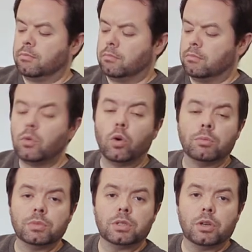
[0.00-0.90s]

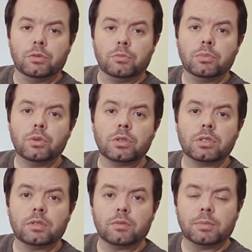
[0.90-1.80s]
Maugham's own
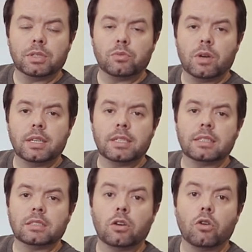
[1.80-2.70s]
books and from his
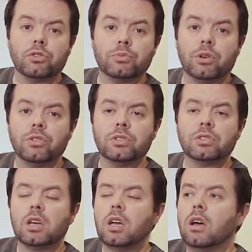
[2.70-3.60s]
writings and correspondence
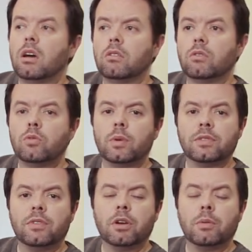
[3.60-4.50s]
are always
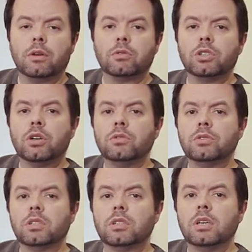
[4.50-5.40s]
very well
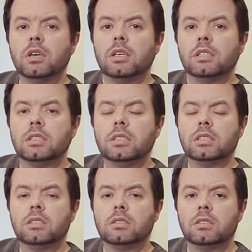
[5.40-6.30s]
chosen.
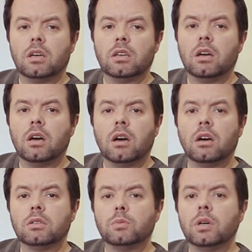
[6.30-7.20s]
She's done her
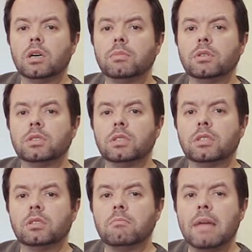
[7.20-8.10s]
hard work, but she
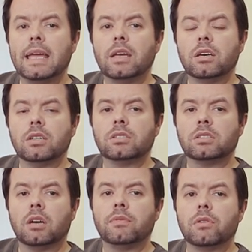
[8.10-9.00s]
doesn't make us
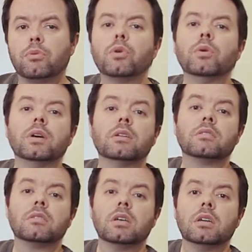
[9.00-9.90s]
suffer through
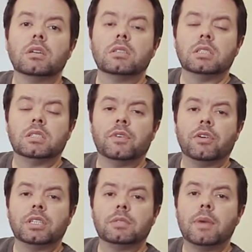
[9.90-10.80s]
it. She's
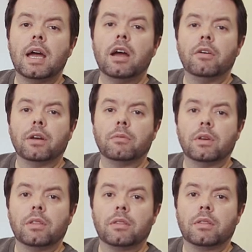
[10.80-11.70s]
very sparing
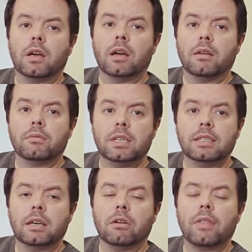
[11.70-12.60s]
with
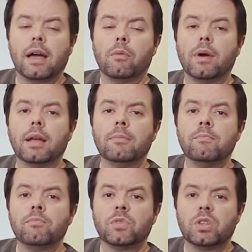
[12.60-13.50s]
detail that way.
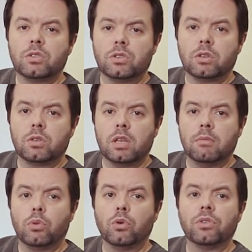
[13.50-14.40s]
It's just the
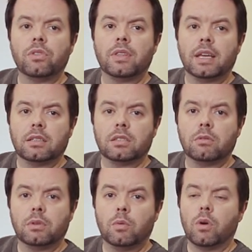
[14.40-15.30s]
important things that
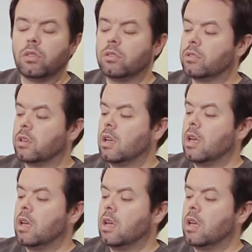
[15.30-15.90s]
we want.